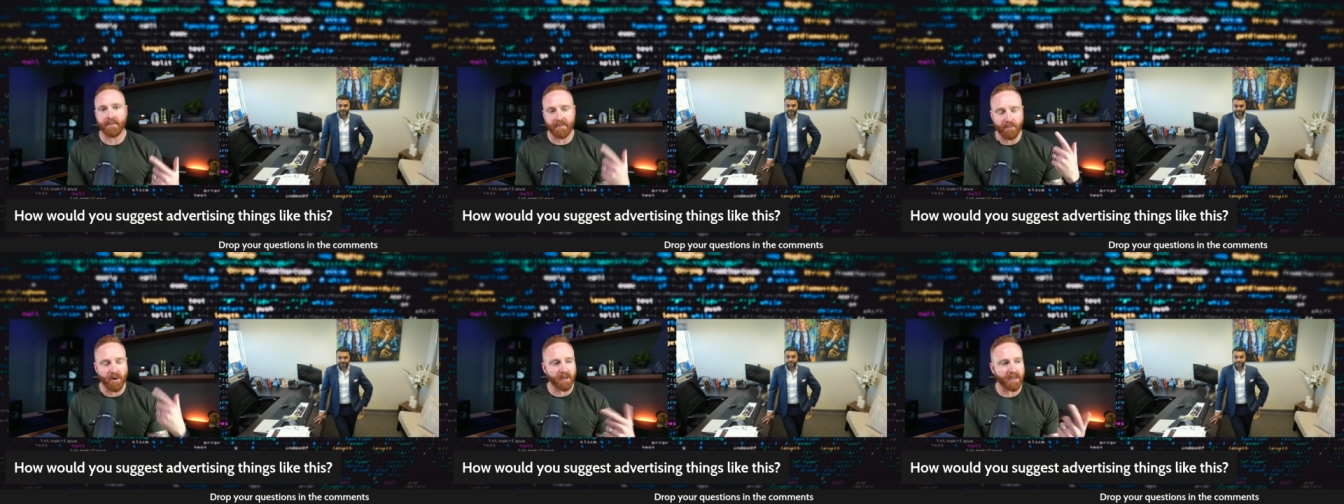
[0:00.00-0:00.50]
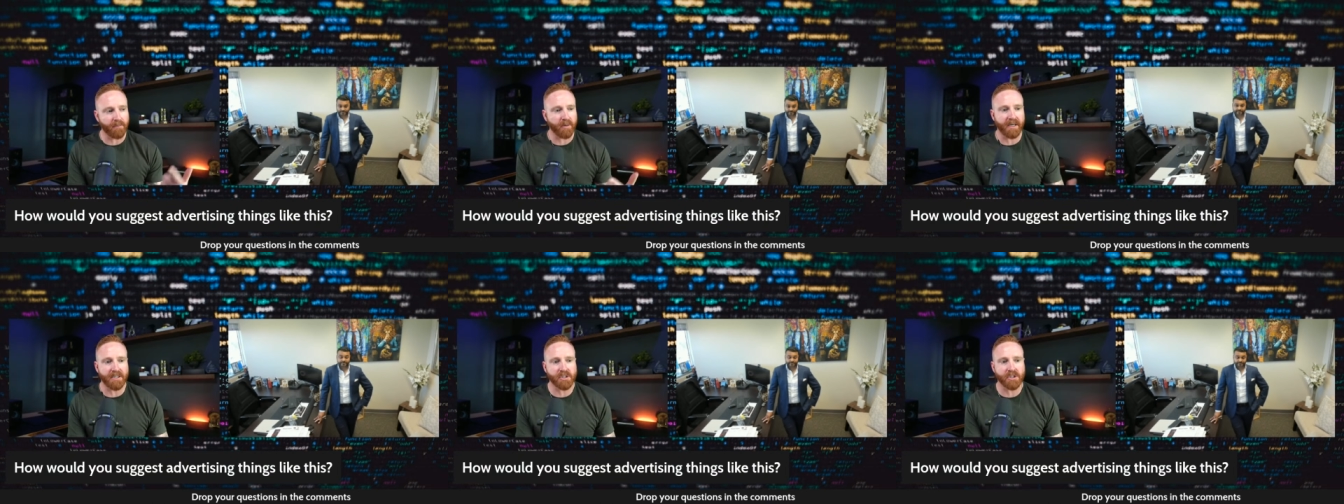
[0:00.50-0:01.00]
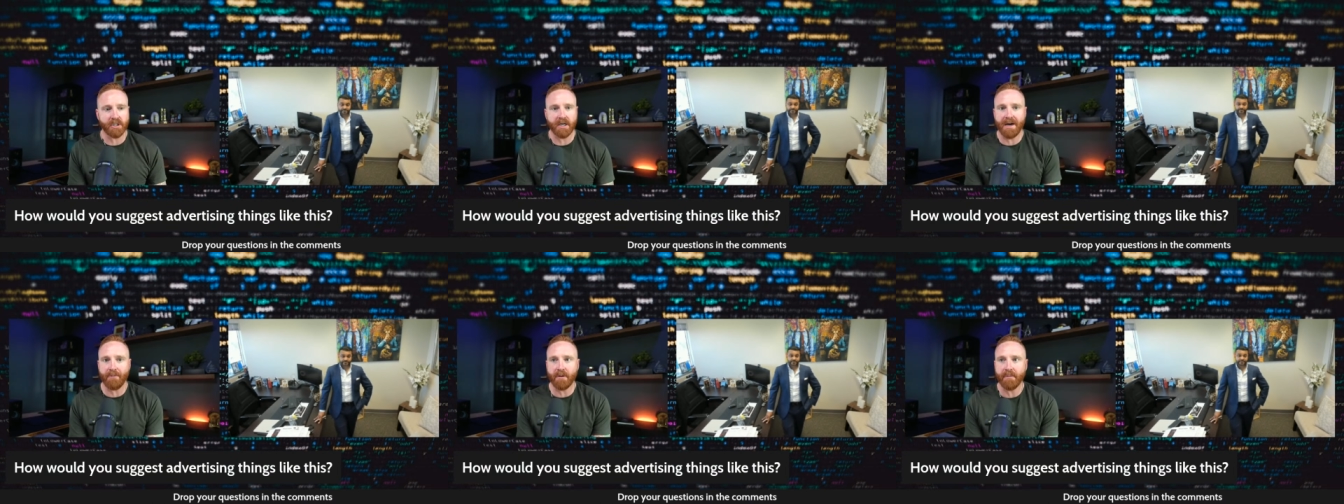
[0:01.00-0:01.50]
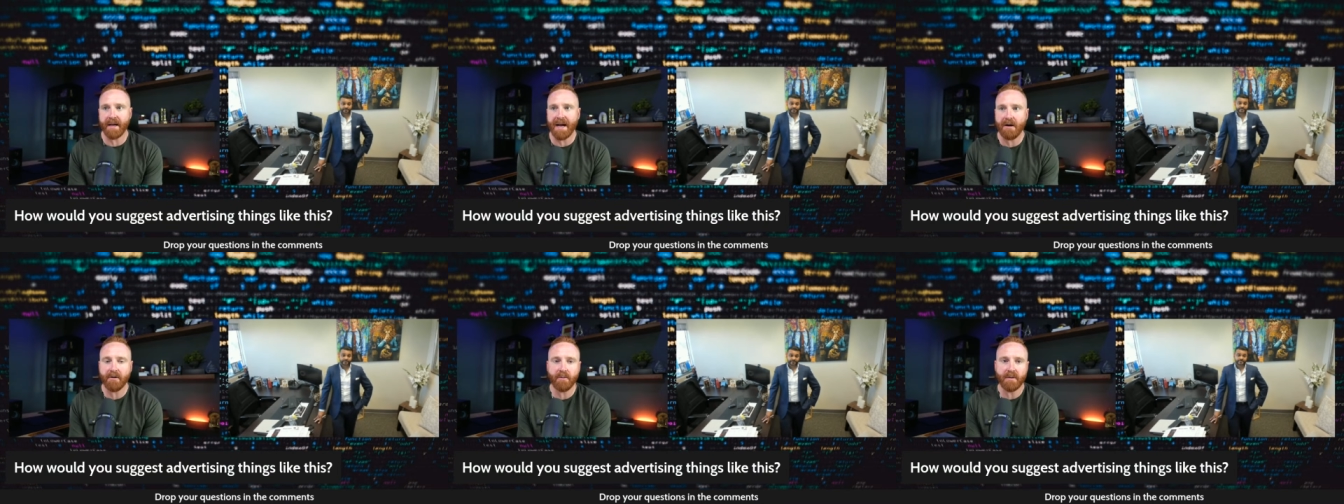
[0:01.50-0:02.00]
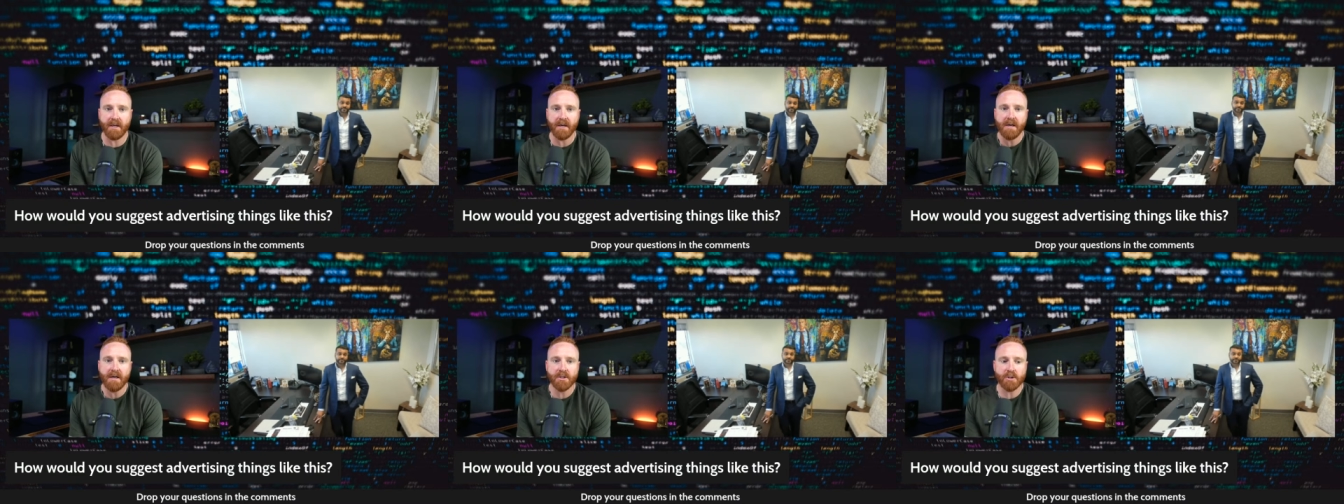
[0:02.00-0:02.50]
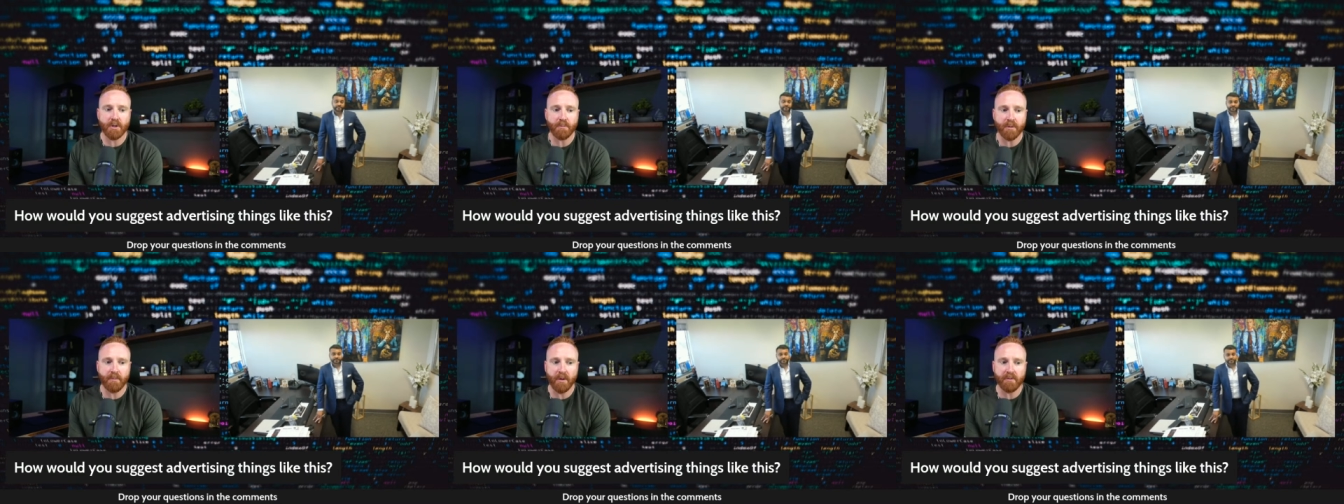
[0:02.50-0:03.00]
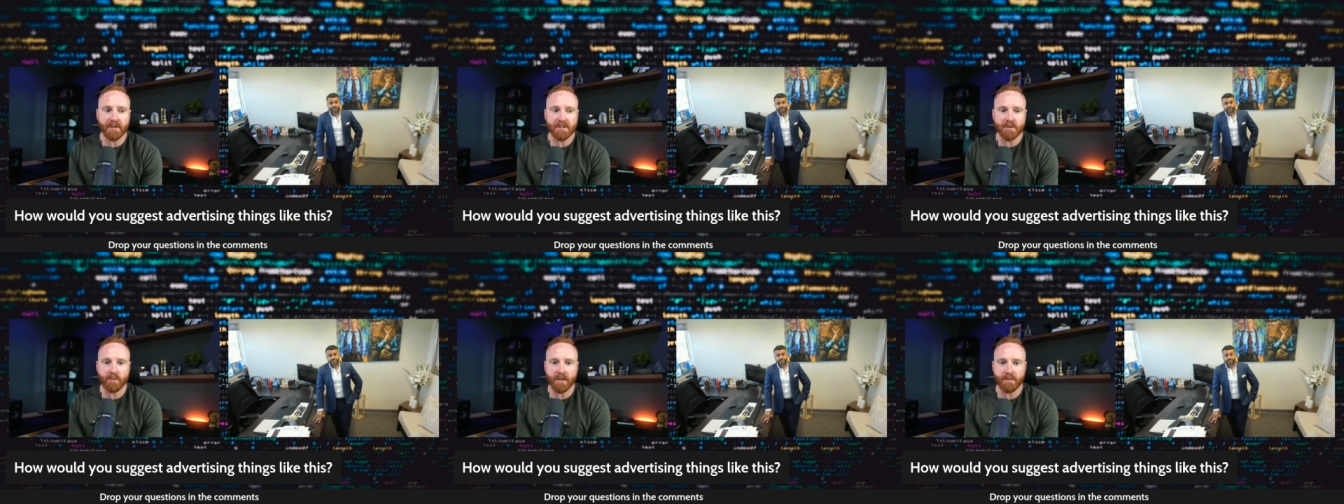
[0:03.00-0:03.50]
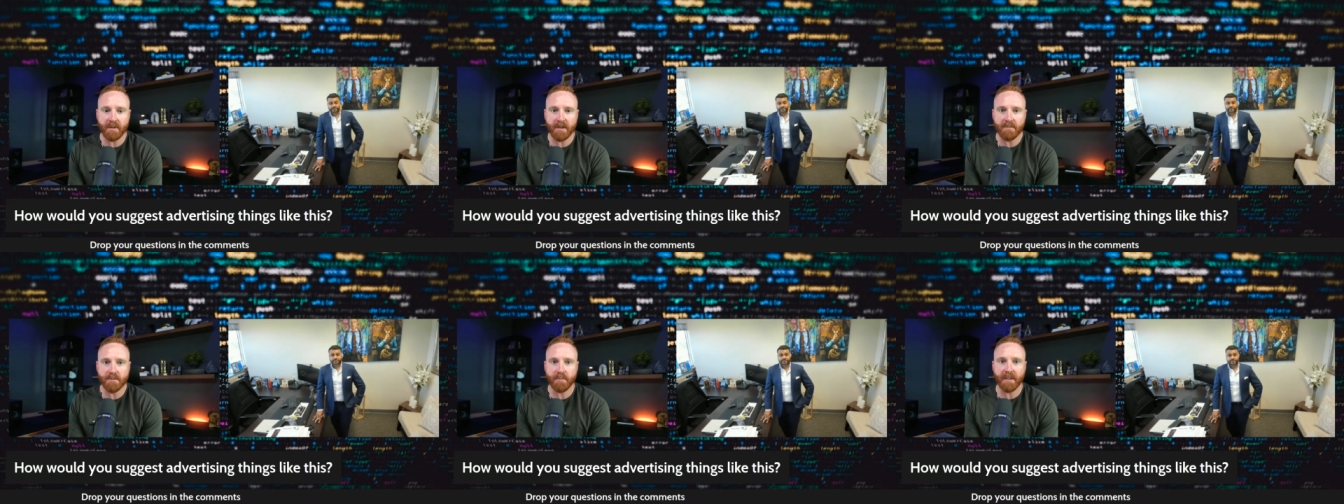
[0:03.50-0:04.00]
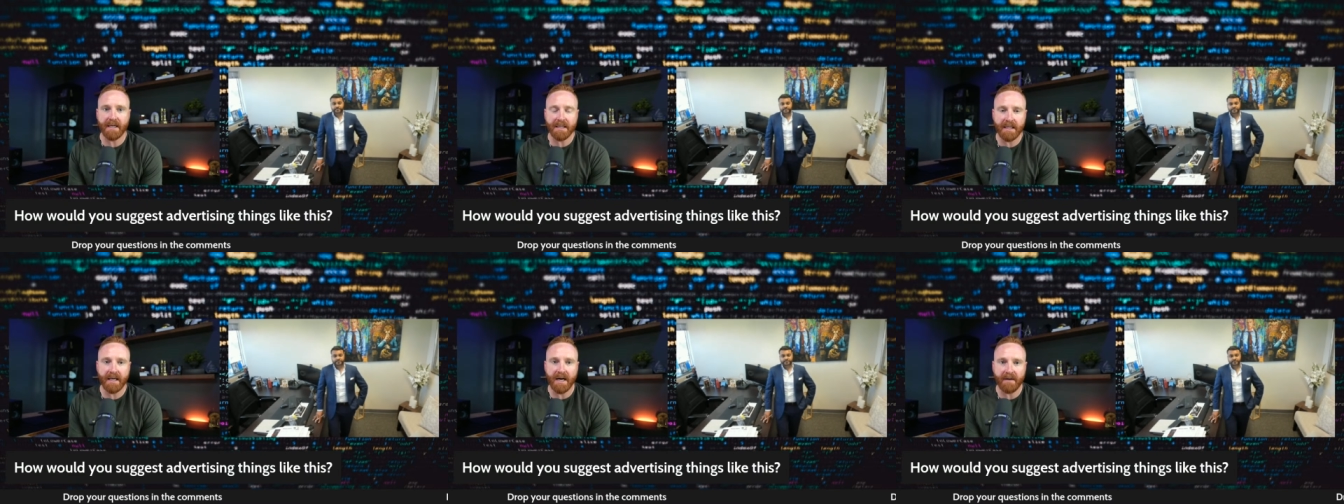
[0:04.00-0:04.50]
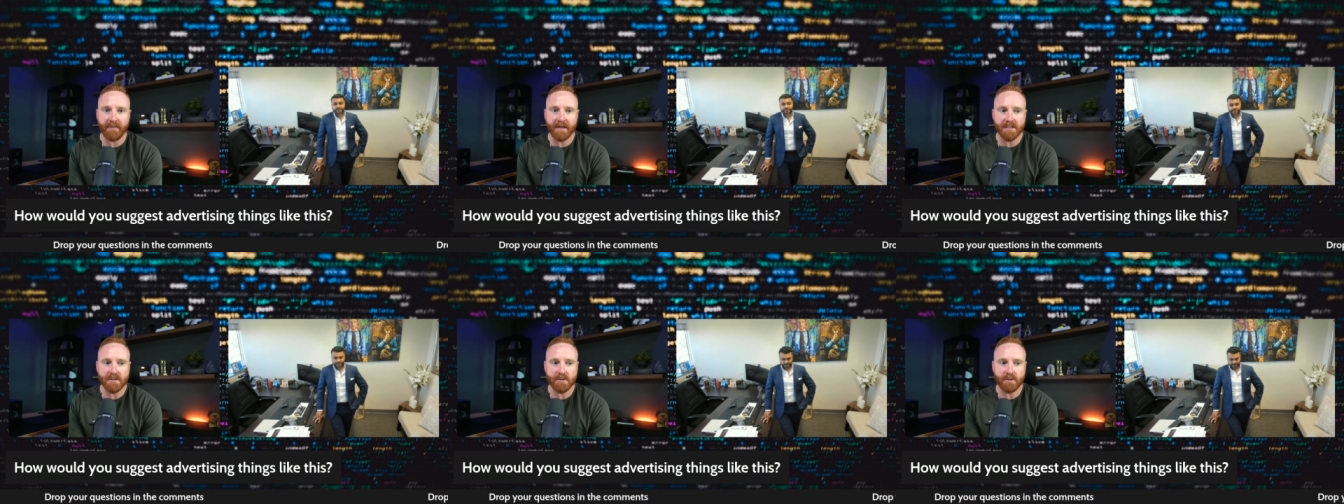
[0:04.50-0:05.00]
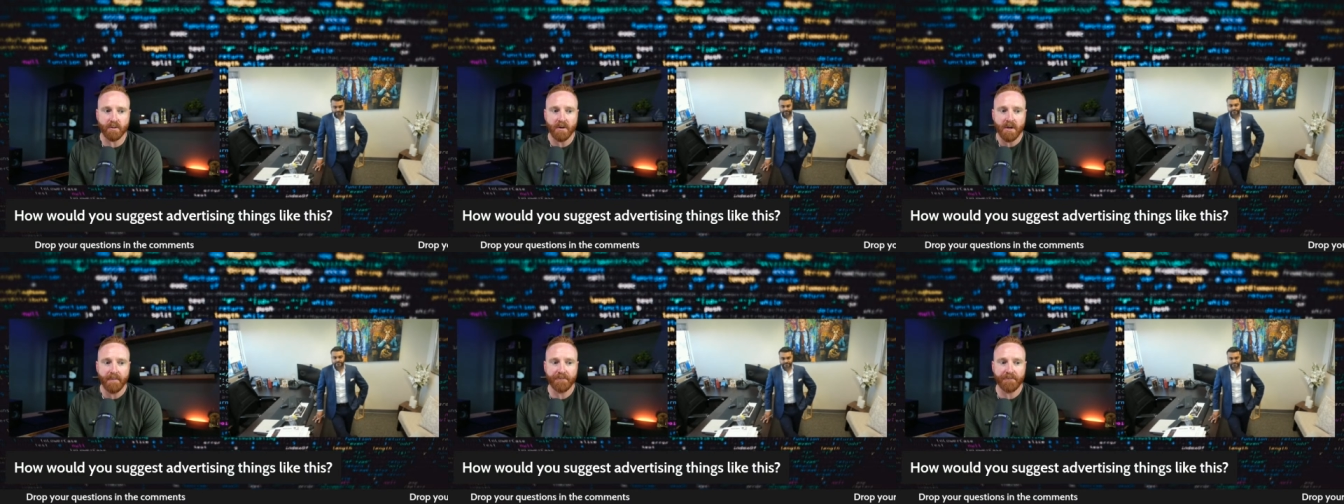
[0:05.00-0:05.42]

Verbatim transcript: My marketing brain is turning on where I'm like, how can we sort of promote this to where it becomes blatantly obvious to